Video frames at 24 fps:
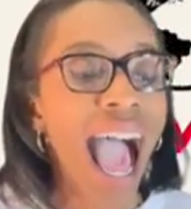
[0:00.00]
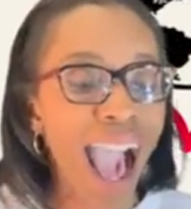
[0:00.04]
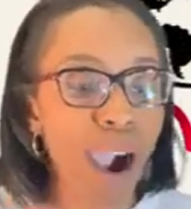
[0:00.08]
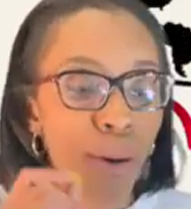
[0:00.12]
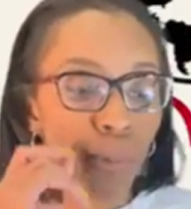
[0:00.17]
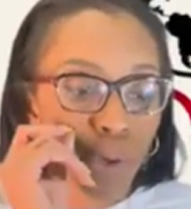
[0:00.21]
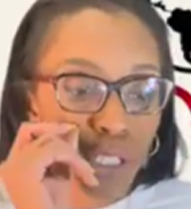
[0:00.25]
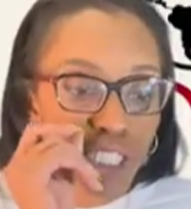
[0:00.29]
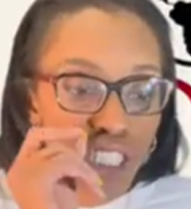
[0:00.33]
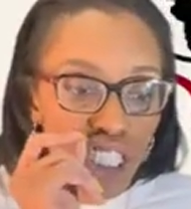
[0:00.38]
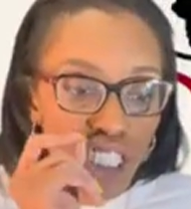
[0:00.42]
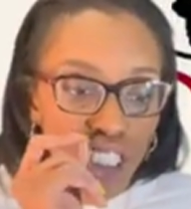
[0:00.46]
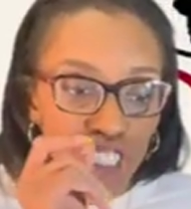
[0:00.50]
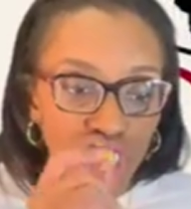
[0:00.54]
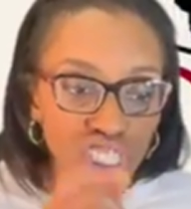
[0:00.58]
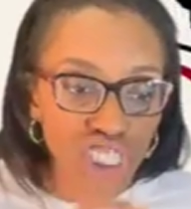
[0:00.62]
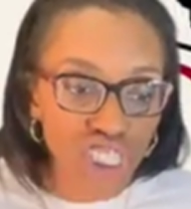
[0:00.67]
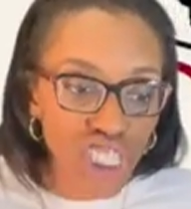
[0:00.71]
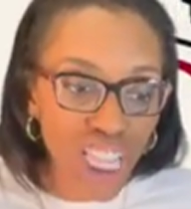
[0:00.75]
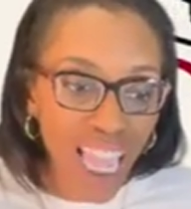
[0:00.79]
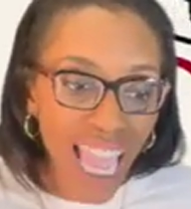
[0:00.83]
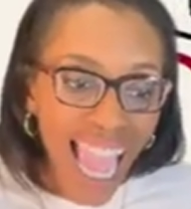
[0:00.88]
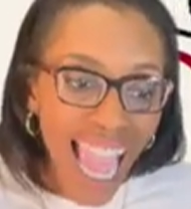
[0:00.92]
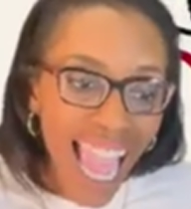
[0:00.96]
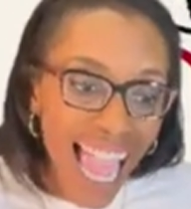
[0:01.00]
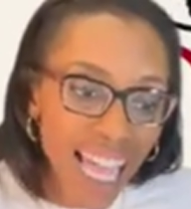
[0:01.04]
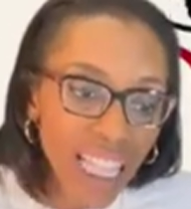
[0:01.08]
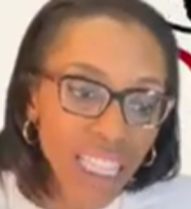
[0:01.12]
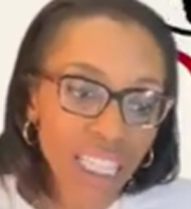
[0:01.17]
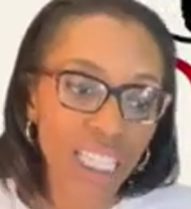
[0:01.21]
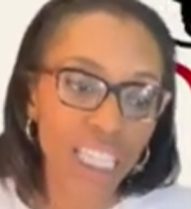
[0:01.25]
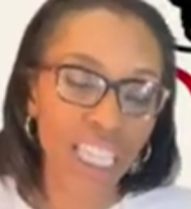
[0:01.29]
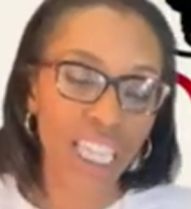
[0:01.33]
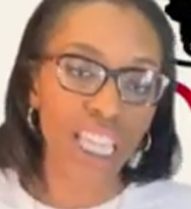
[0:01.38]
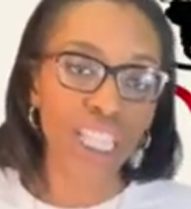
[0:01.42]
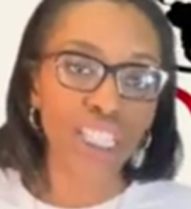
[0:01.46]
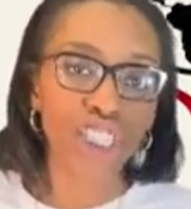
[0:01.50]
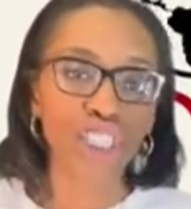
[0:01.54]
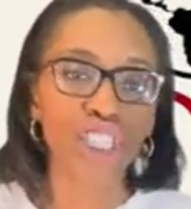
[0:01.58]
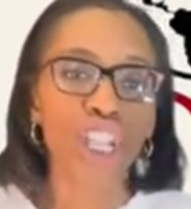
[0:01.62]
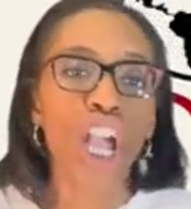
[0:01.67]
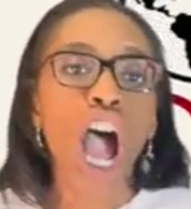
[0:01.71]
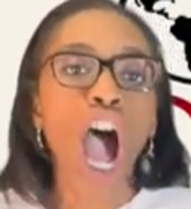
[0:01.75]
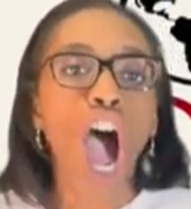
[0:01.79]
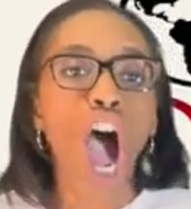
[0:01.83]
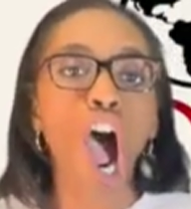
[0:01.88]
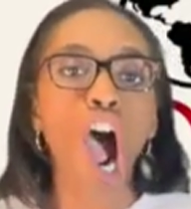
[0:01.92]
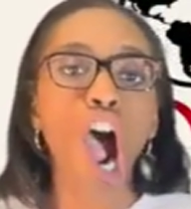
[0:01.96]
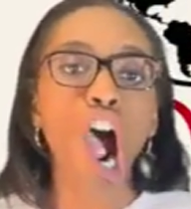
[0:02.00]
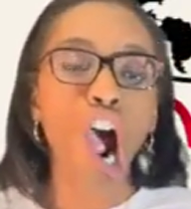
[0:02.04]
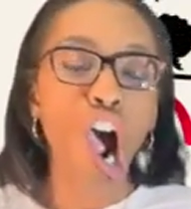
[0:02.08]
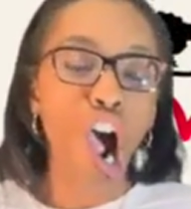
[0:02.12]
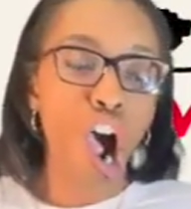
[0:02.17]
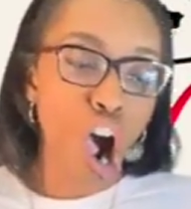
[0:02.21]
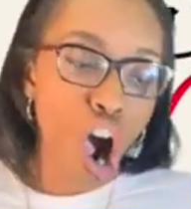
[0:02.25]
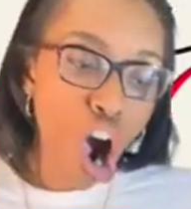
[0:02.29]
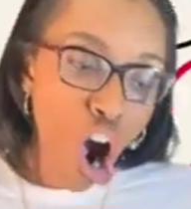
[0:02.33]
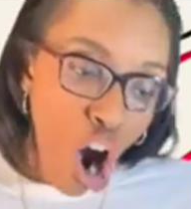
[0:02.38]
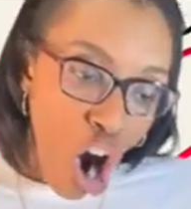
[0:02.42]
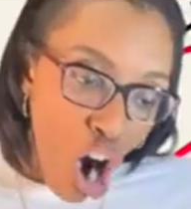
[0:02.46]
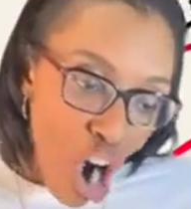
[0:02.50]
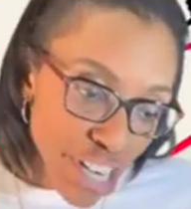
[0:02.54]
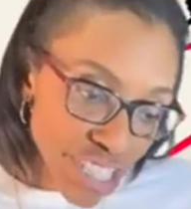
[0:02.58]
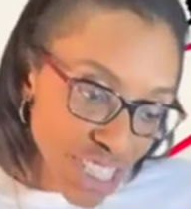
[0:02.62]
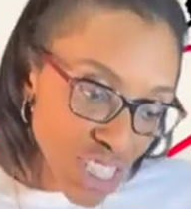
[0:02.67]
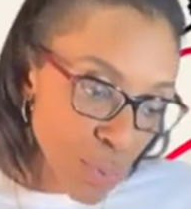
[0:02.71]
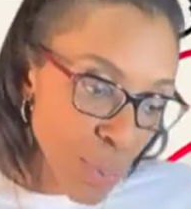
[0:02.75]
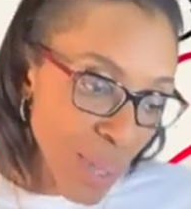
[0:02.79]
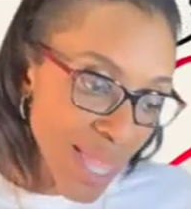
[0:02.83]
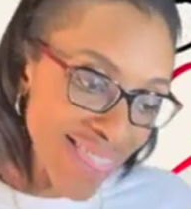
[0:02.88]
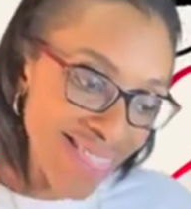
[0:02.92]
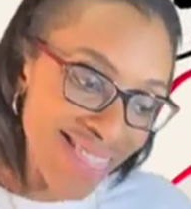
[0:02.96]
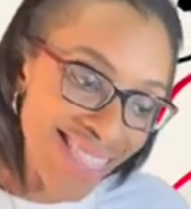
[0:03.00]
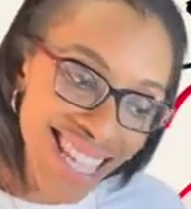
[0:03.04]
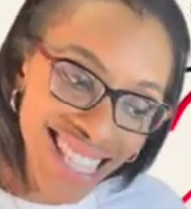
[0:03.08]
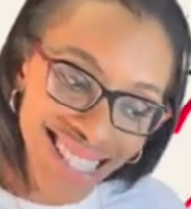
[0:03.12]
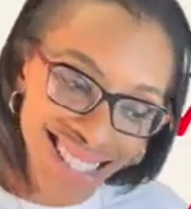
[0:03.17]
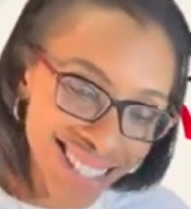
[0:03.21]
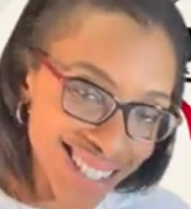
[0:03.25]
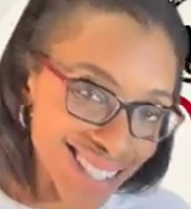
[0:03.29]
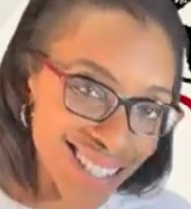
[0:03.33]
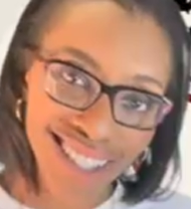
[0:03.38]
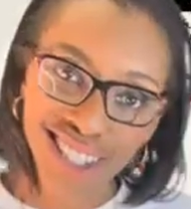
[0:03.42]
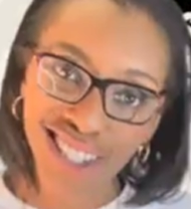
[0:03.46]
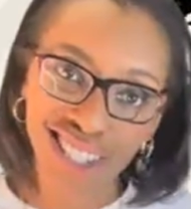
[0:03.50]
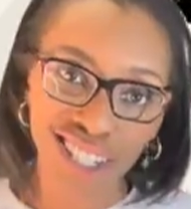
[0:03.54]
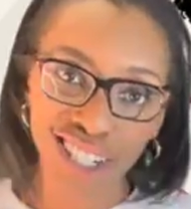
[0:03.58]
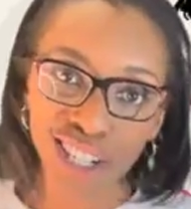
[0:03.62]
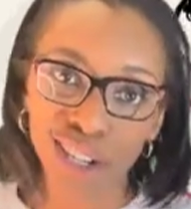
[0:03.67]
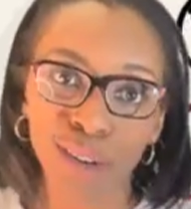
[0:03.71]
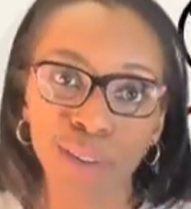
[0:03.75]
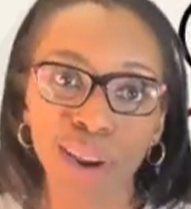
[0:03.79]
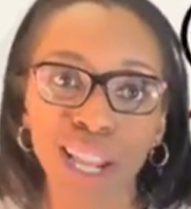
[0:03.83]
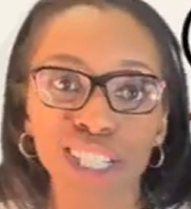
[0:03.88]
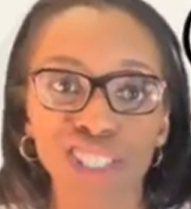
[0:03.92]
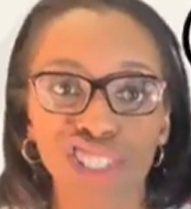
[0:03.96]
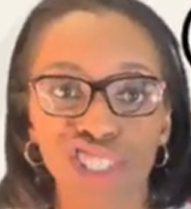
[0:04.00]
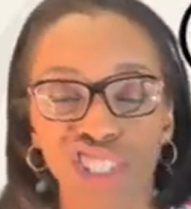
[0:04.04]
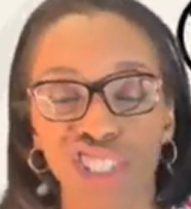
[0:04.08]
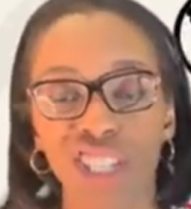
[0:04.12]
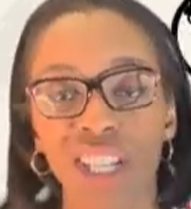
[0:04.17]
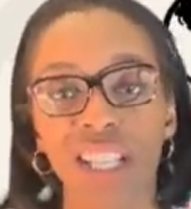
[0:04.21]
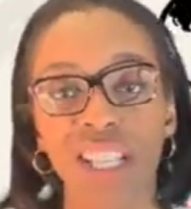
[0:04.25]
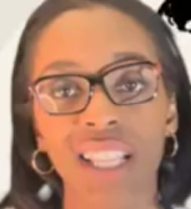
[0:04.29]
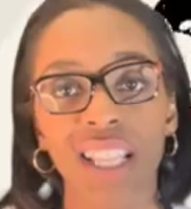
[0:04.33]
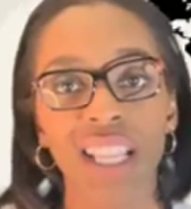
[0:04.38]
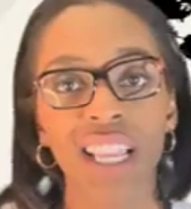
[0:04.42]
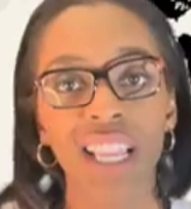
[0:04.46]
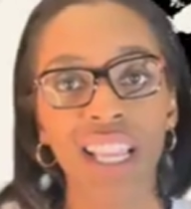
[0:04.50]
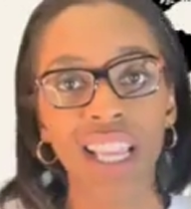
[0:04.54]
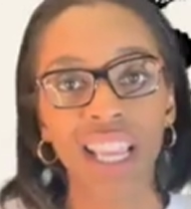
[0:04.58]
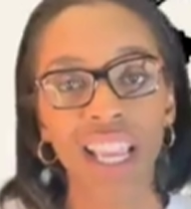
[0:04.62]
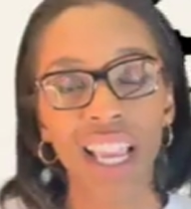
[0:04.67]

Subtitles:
I want to challenge our hearts with this consideration.